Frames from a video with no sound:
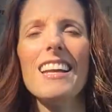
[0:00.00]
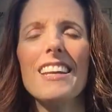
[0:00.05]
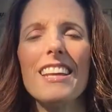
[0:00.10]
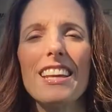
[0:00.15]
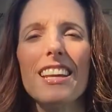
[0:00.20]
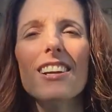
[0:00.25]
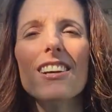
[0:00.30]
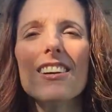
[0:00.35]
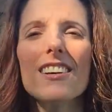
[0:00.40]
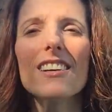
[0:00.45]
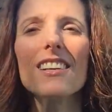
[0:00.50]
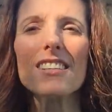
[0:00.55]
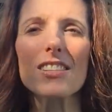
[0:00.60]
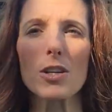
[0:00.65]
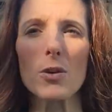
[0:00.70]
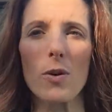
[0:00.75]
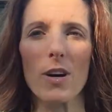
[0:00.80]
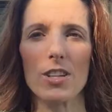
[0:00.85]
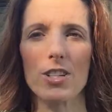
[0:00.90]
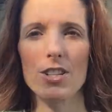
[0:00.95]
Here is
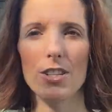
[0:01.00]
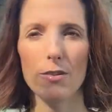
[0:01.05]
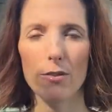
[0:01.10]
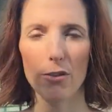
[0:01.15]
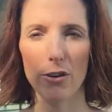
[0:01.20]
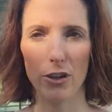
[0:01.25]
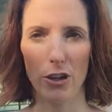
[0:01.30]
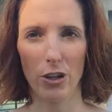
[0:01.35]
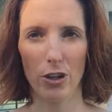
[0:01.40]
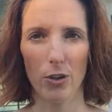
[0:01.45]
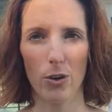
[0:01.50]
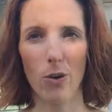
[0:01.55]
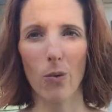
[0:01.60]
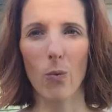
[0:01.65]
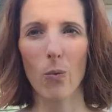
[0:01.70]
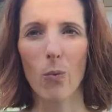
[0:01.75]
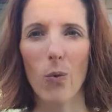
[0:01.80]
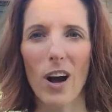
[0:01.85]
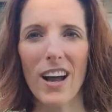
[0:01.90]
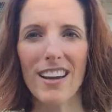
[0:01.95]
a question for you.
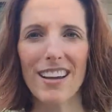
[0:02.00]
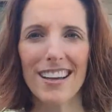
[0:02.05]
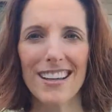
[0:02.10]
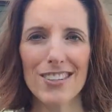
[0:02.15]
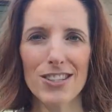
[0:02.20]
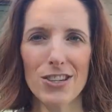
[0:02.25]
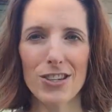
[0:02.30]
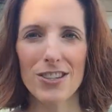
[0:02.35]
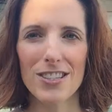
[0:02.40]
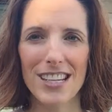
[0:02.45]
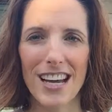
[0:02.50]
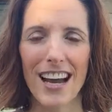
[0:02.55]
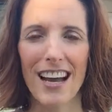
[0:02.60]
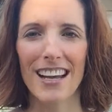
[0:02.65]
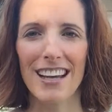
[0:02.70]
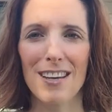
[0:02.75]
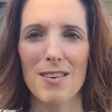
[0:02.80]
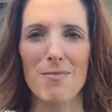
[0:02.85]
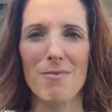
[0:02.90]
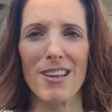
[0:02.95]
What has your
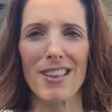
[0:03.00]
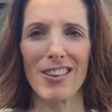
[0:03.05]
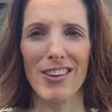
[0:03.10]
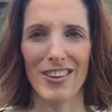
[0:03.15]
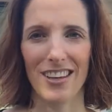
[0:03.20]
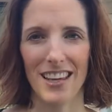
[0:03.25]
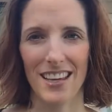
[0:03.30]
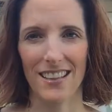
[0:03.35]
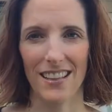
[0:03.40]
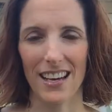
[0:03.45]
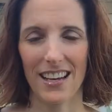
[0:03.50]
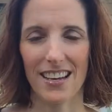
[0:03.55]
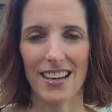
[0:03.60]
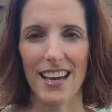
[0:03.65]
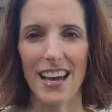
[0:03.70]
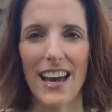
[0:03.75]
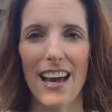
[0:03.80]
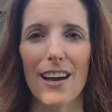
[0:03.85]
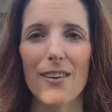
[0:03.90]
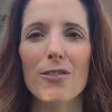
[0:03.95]
diet been looking
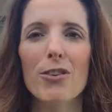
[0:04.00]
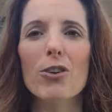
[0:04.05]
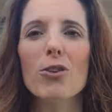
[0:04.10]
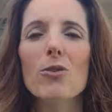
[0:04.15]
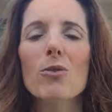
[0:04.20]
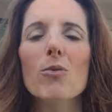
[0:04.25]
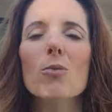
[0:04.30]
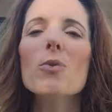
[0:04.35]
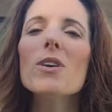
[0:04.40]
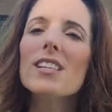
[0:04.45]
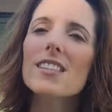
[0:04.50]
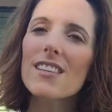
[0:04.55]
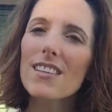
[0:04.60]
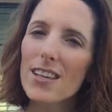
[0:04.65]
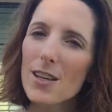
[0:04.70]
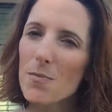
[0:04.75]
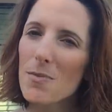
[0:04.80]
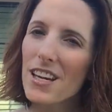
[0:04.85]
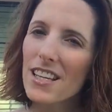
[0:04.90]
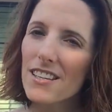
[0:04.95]
like? Have you
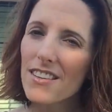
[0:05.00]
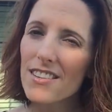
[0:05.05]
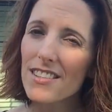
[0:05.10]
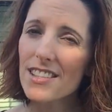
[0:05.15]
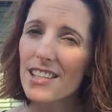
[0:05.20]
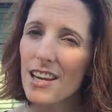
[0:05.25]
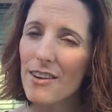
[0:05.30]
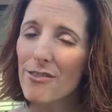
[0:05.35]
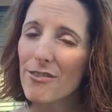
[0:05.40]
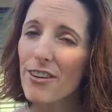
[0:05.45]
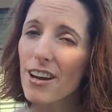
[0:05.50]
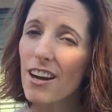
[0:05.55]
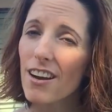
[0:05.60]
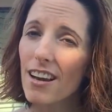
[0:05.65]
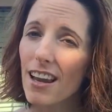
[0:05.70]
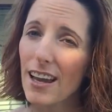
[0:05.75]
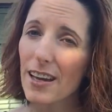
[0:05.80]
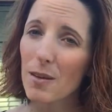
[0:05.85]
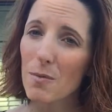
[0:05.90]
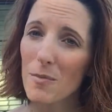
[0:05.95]
recently been to the state
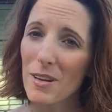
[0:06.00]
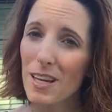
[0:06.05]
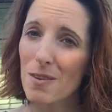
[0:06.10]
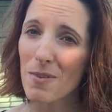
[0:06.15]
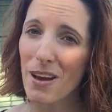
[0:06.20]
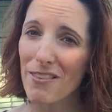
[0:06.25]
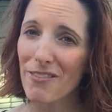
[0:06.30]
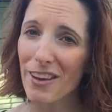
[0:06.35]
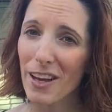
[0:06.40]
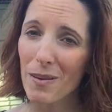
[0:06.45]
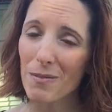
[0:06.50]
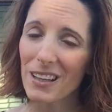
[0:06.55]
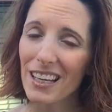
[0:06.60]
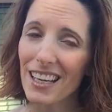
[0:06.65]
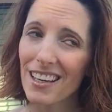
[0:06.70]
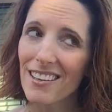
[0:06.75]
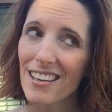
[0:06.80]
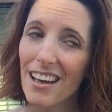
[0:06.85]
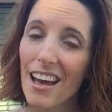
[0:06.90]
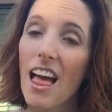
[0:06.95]
fair like me and my
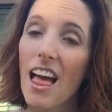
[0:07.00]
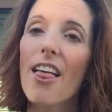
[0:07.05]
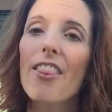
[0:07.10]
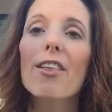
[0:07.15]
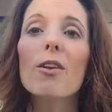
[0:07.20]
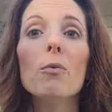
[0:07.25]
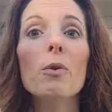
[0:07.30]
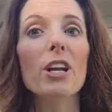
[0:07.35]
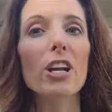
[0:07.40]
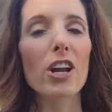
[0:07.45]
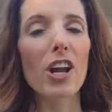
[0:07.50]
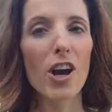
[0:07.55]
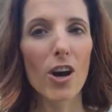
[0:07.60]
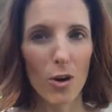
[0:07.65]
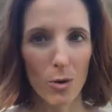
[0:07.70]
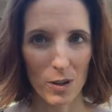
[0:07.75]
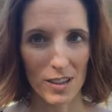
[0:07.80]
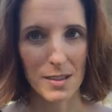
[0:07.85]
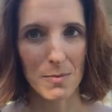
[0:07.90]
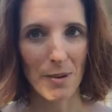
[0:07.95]
family? Then we
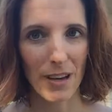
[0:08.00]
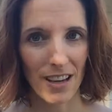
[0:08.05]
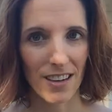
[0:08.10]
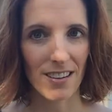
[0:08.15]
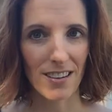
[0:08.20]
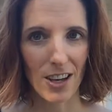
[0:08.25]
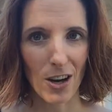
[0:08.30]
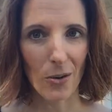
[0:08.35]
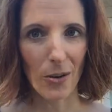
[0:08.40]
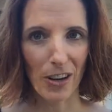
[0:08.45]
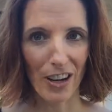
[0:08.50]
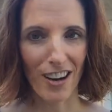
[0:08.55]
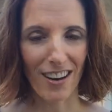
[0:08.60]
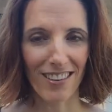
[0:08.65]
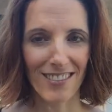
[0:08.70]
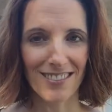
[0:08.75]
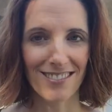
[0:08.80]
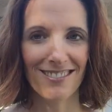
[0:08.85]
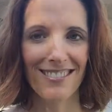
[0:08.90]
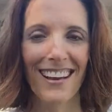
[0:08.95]
know what's been going
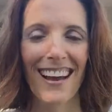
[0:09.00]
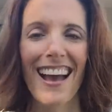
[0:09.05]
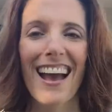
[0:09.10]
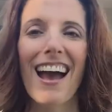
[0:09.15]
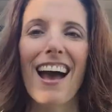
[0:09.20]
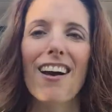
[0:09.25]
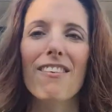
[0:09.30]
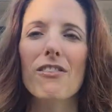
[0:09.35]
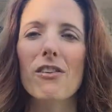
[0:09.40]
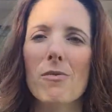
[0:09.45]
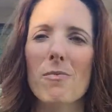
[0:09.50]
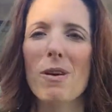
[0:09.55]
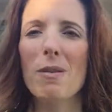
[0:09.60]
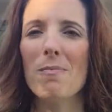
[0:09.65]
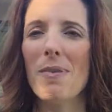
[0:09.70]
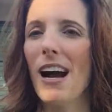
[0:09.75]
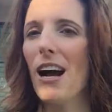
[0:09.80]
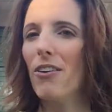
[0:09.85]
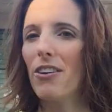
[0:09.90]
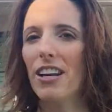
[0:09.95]
on. Have you
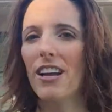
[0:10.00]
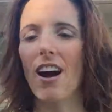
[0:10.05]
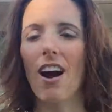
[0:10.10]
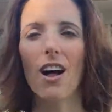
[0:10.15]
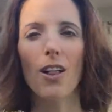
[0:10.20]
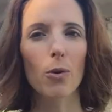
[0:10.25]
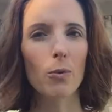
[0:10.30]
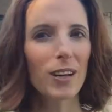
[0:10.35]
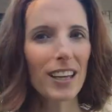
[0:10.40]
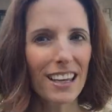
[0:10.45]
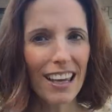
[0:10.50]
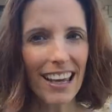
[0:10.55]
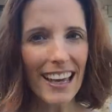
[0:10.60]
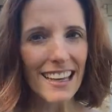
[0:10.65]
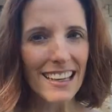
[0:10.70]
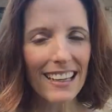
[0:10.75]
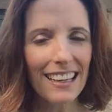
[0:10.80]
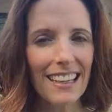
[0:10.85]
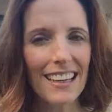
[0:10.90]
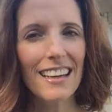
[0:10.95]
been pounding Halloween
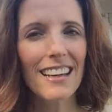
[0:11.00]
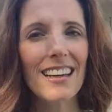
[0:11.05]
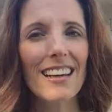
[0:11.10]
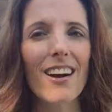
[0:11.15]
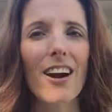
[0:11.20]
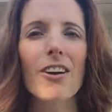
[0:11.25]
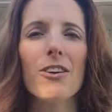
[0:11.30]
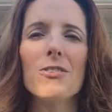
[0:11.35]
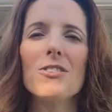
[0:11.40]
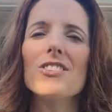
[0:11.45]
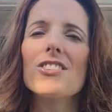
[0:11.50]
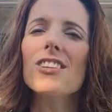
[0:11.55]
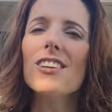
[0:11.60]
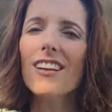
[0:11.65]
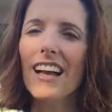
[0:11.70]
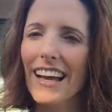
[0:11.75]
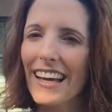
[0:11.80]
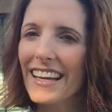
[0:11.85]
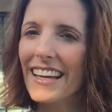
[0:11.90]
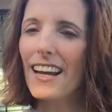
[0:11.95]
candy? Are you
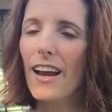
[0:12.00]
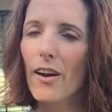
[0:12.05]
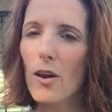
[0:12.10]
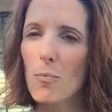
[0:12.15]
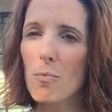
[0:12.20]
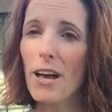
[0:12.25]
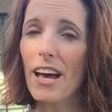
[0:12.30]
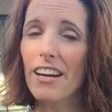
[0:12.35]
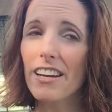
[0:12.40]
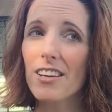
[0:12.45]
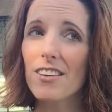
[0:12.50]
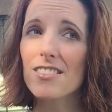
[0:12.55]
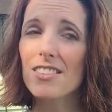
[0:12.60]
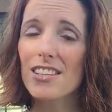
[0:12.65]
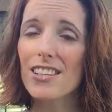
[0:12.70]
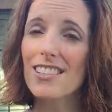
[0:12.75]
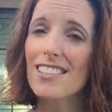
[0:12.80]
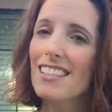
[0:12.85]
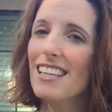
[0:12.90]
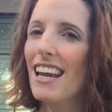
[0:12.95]
still hanging out on patios?
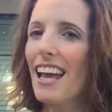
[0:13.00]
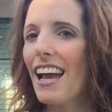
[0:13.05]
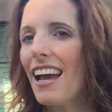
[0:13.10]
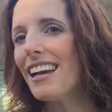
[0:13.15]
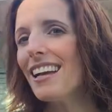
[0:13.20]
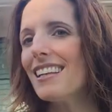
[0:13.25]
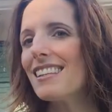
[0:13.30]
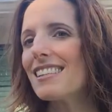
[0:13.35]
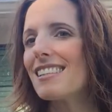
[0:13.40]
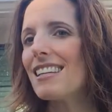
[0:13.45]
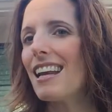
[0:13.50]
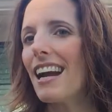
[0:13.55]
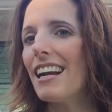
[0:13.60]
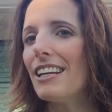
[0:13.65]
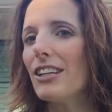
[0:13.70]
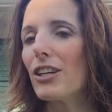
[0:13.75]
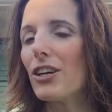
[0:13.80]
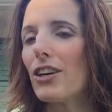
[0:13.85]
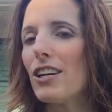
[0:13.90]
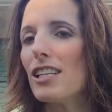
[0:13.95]
Because today it's
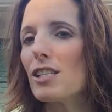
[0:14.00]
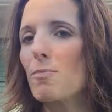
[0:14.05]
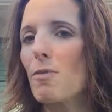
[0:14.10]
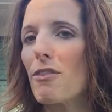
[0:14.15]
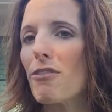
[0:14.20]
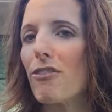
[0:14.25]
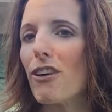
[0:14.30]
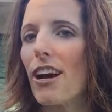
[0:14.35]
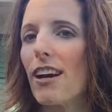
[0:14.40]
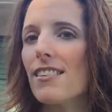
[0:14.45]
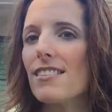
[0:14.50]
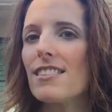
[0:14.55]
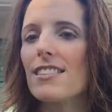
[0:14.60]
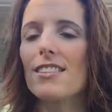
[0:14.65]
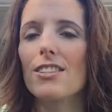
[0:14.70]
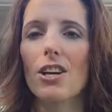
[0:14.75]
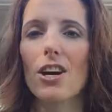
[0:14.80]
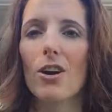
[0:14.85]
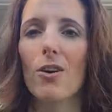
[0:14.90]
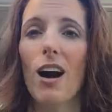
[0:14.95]
90 degrees, my
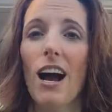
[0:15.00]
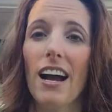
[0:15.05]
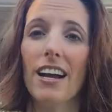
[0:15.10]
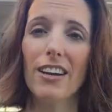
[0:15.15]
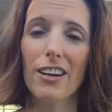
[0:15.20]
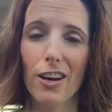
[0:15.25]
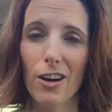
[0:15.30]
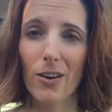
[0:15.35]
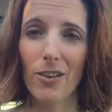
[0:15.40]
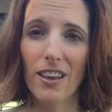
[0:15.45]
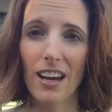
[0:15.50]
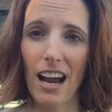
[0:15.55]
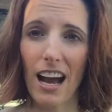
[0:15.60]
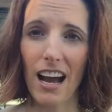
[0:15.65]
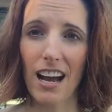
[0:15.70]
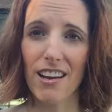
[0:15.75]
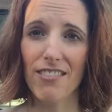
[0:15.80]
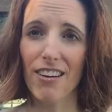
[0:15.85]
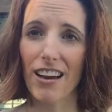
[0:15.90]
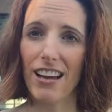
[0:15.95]
friends, so I know that
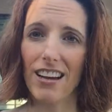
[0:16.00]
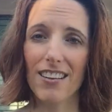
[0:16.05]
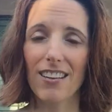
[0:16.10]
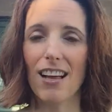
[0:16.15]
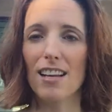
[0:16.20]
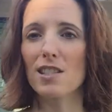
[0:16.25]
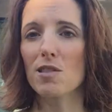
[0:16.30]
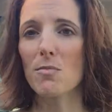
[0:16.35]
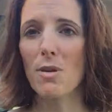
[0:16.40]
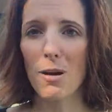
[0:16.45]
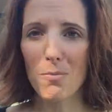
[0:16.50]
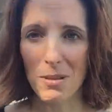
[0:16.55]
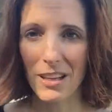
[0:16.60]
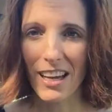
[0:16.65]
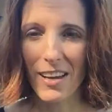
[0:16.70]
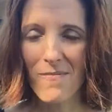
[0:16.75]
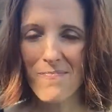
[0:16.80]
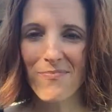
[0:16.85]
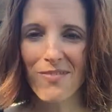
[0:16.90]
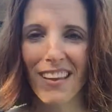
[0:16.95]
I've had a glass of
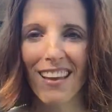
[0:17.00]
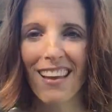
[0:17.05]
bubbly.